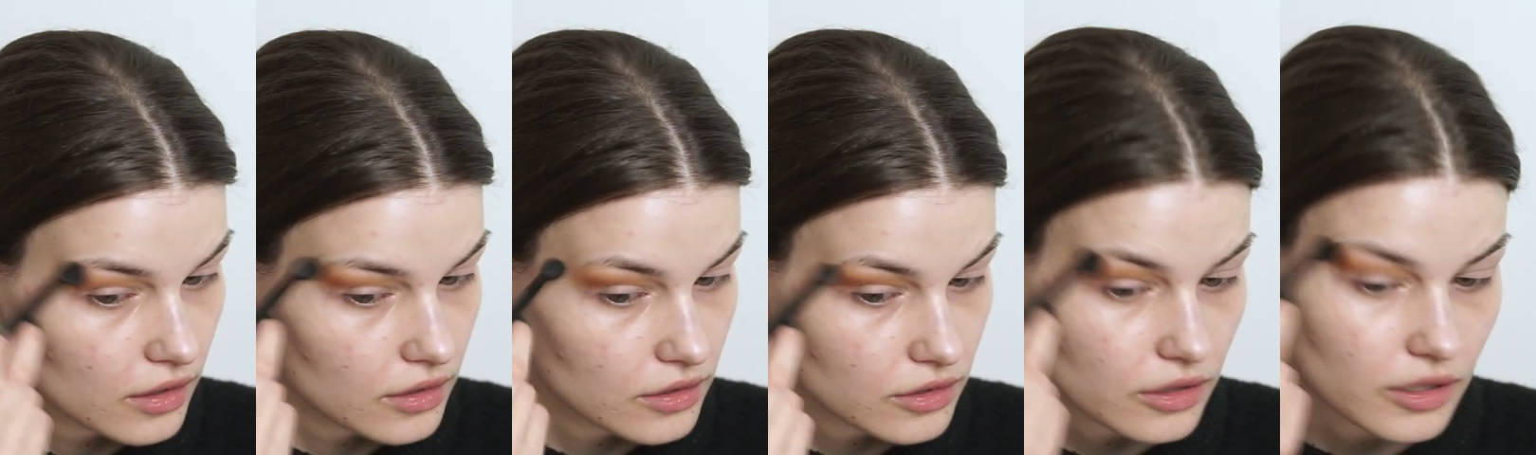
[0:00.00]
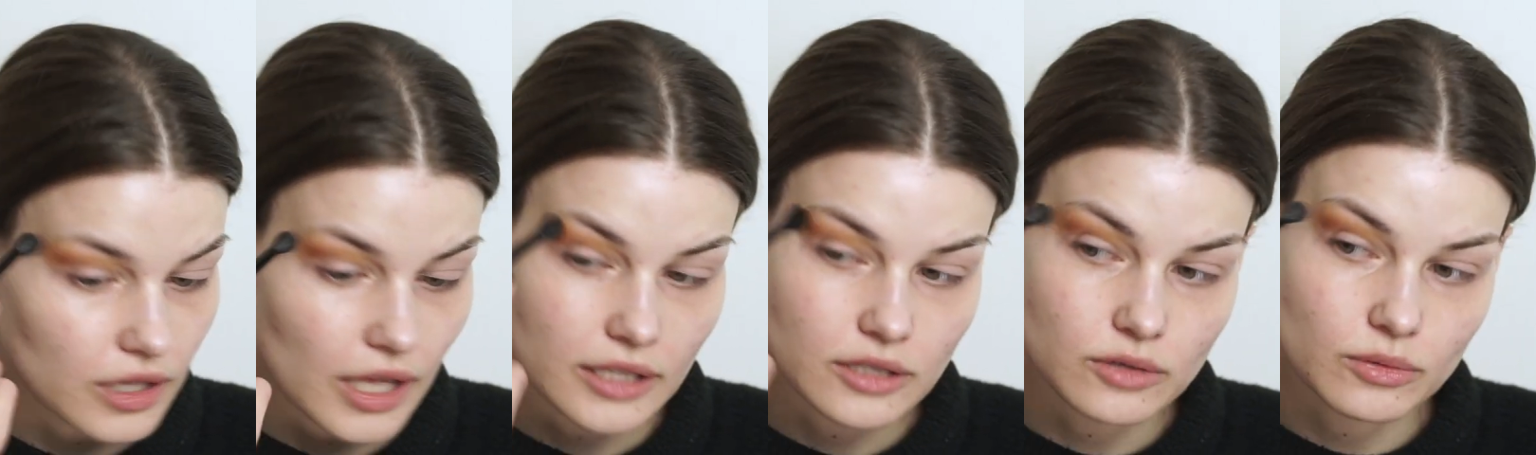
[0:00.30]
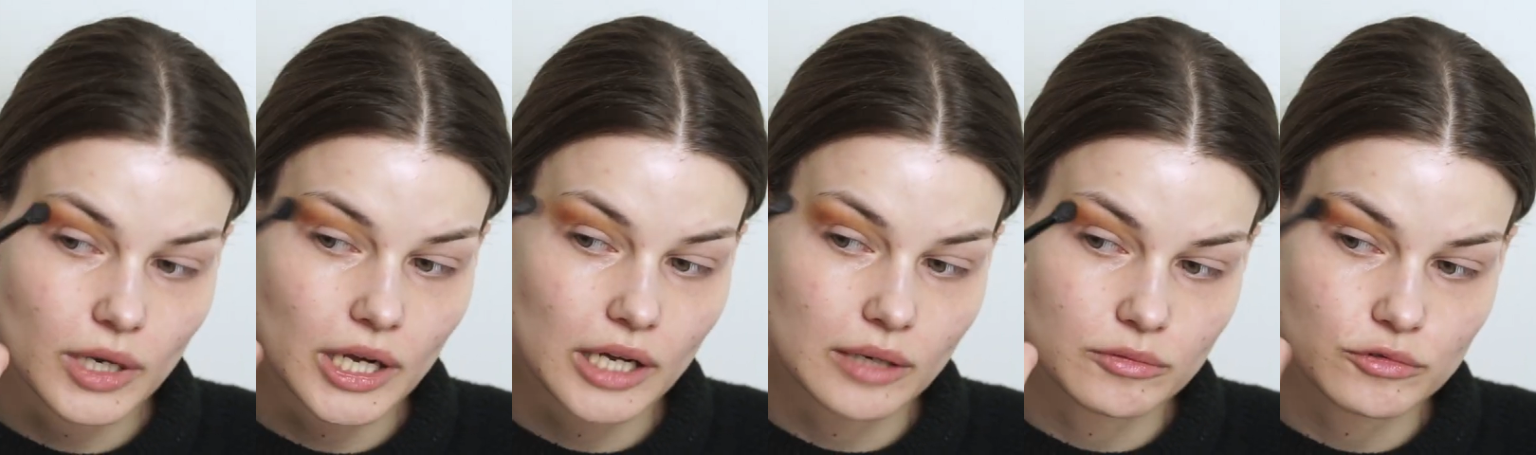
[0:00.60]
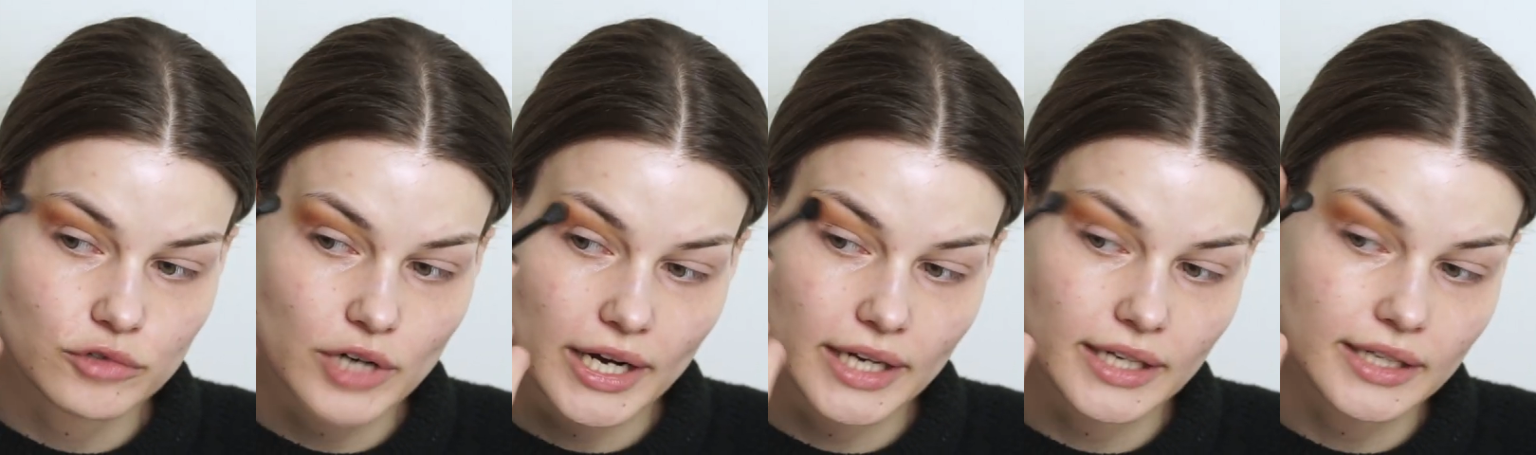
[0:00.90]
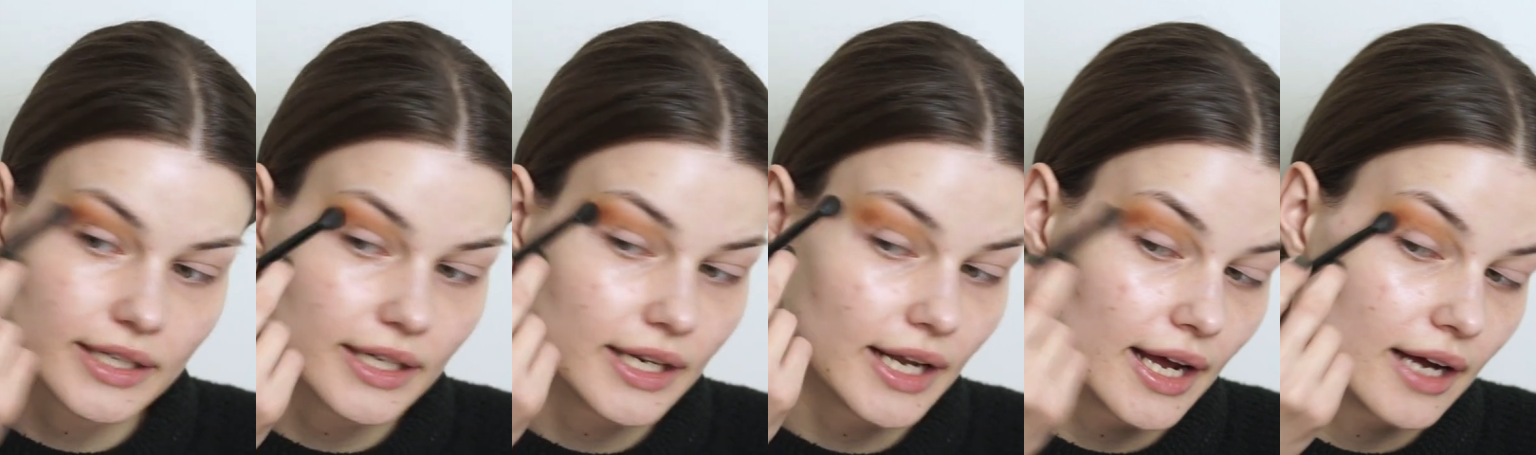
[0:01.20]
So that's why I'm dragging it